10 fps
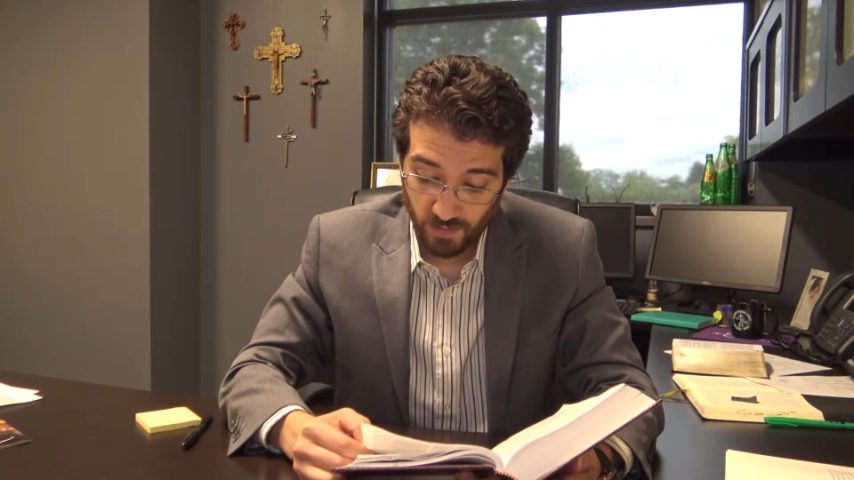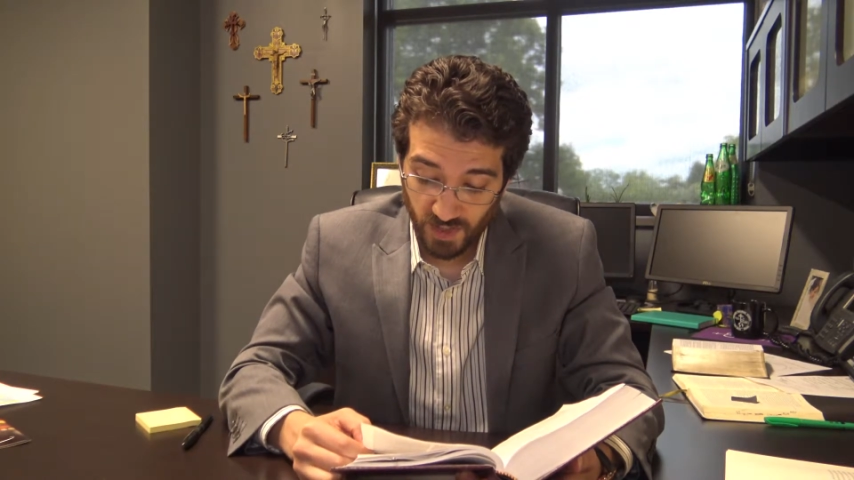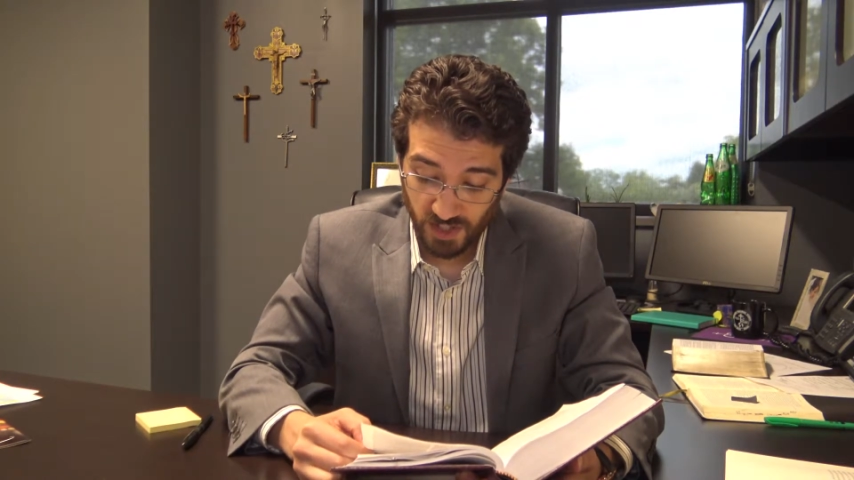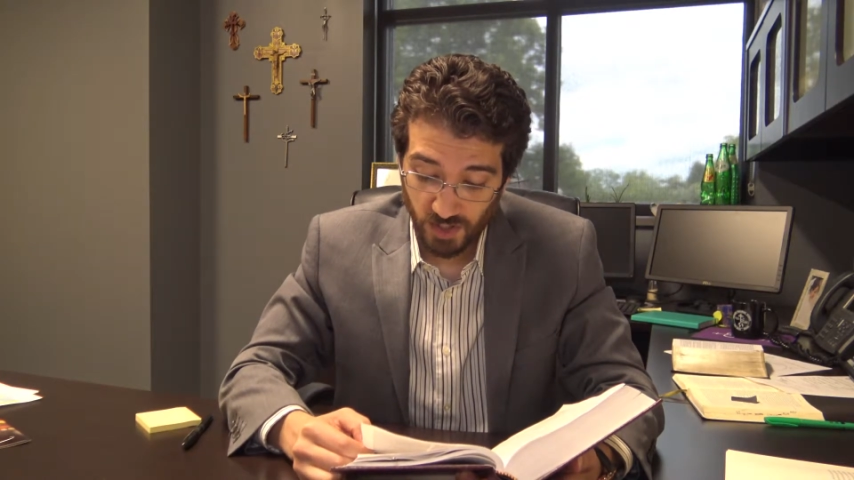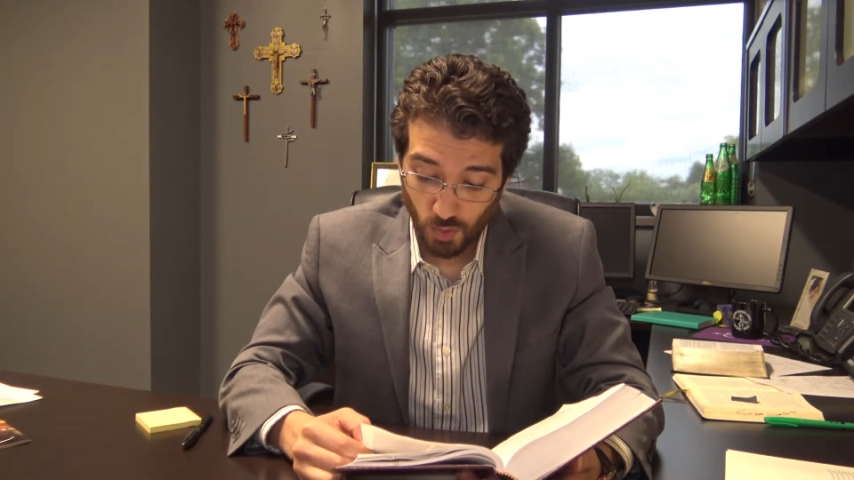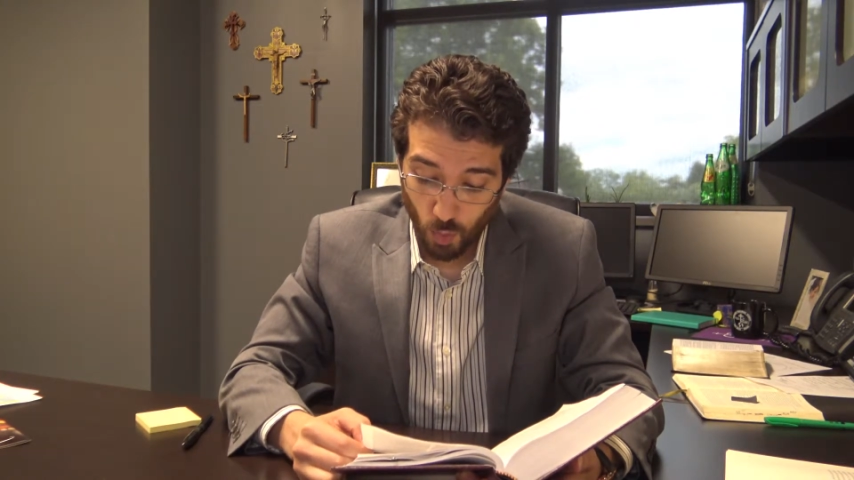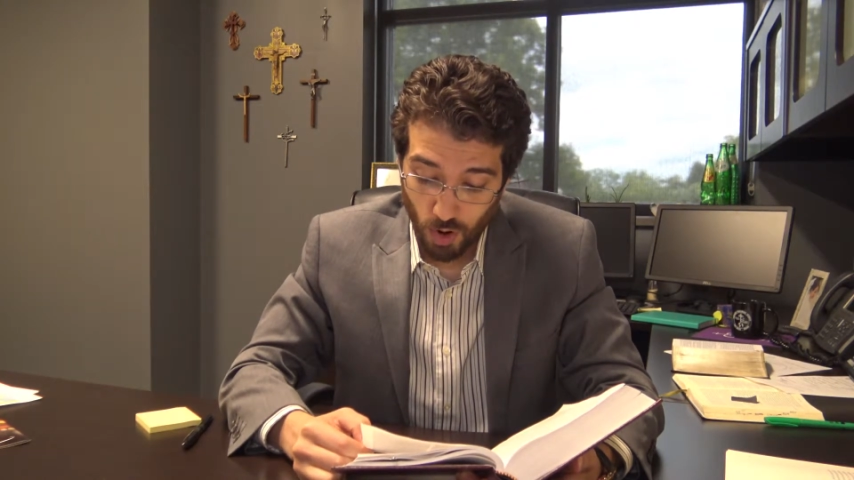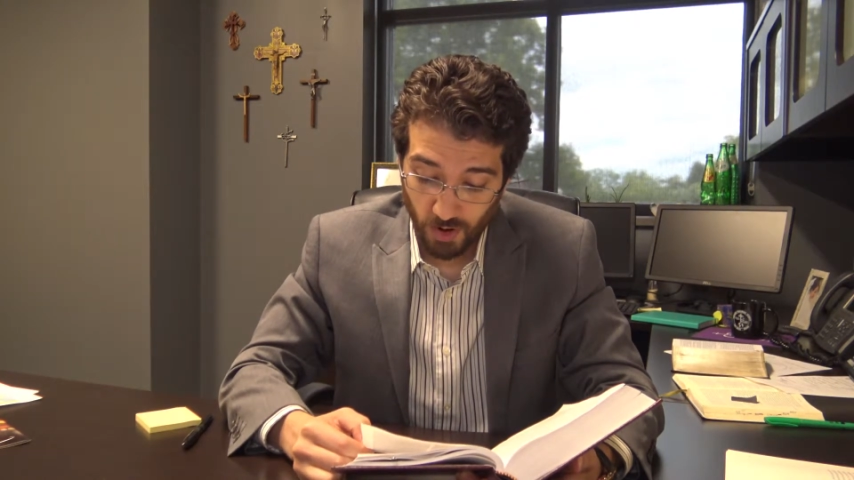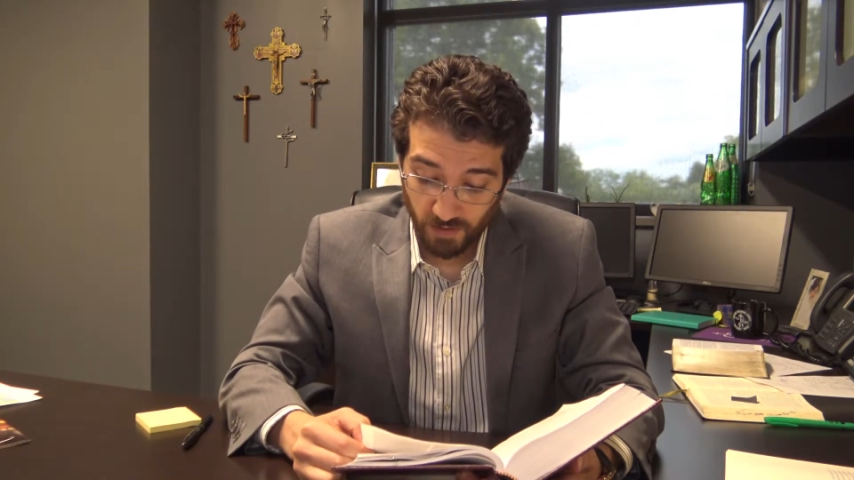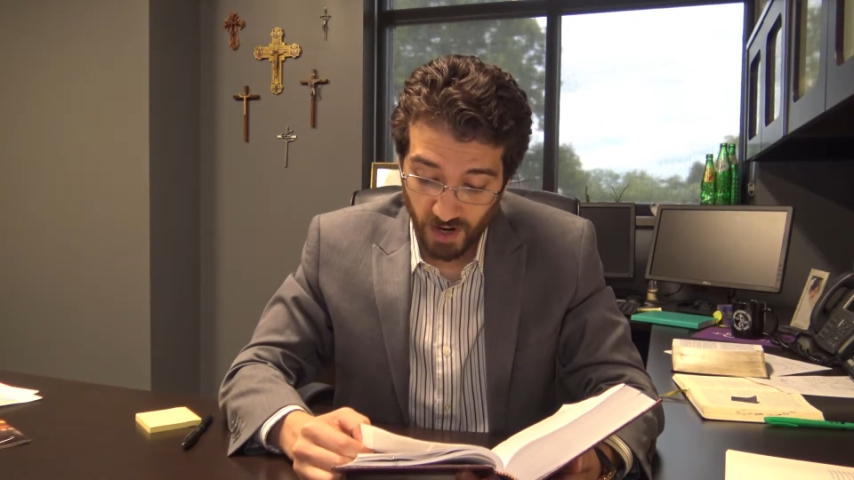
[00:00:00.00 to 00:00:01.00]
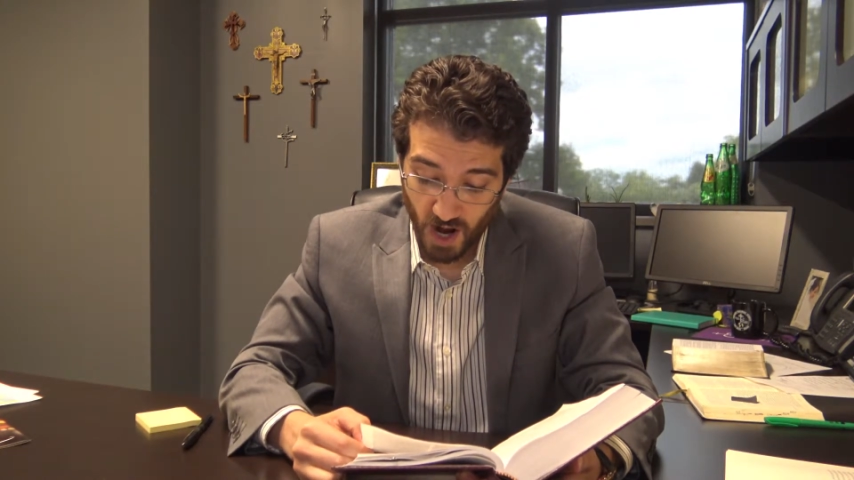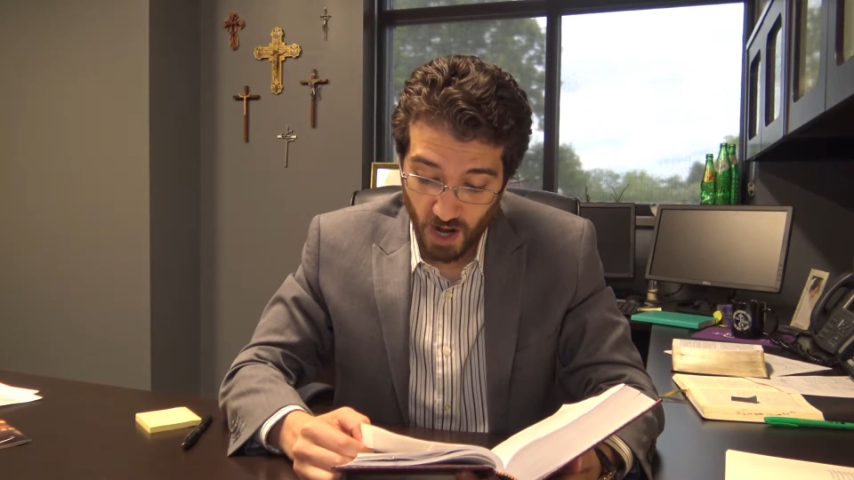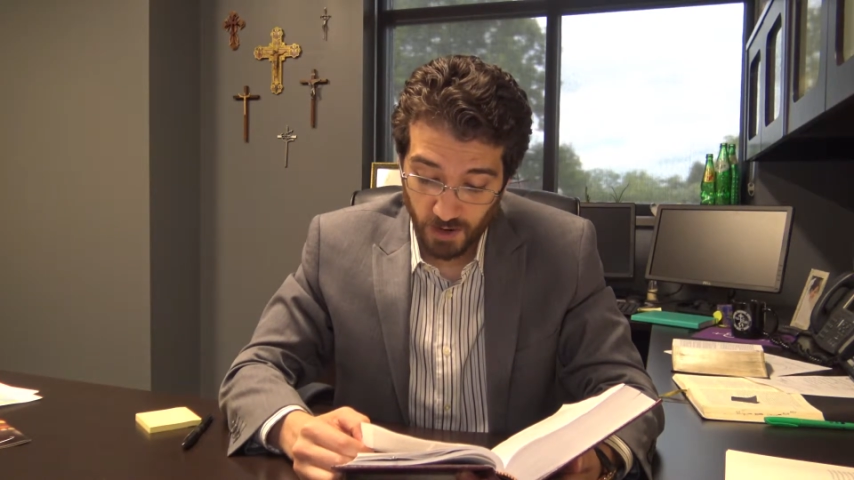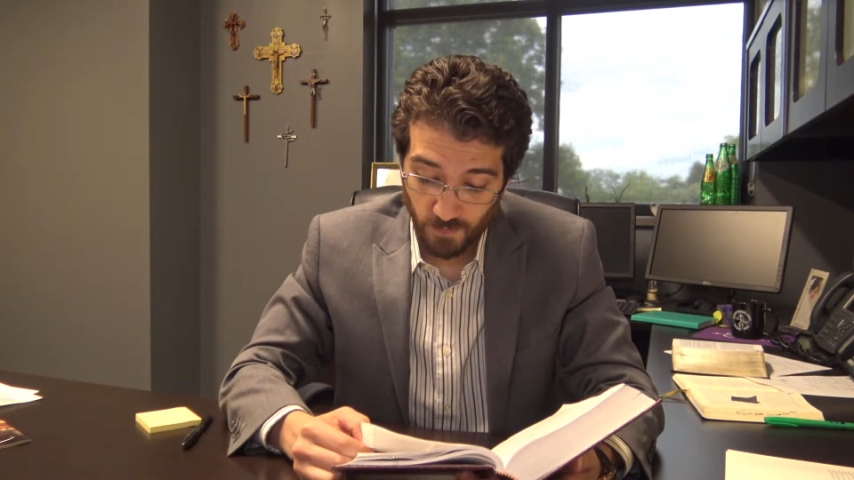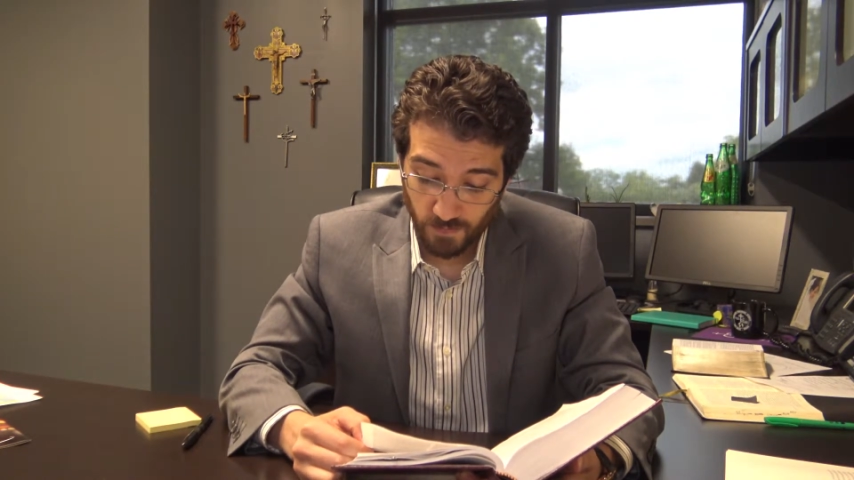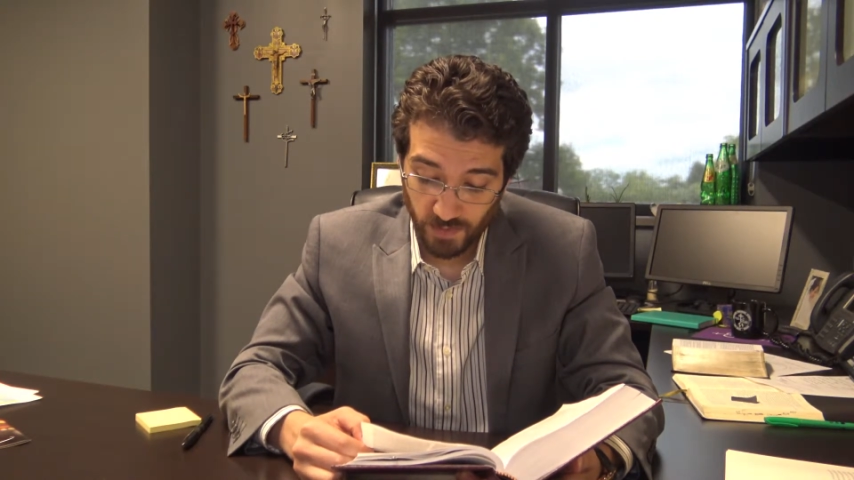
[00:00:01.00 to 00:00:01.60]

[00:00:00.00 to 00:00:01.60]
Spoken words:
"This is the work of God,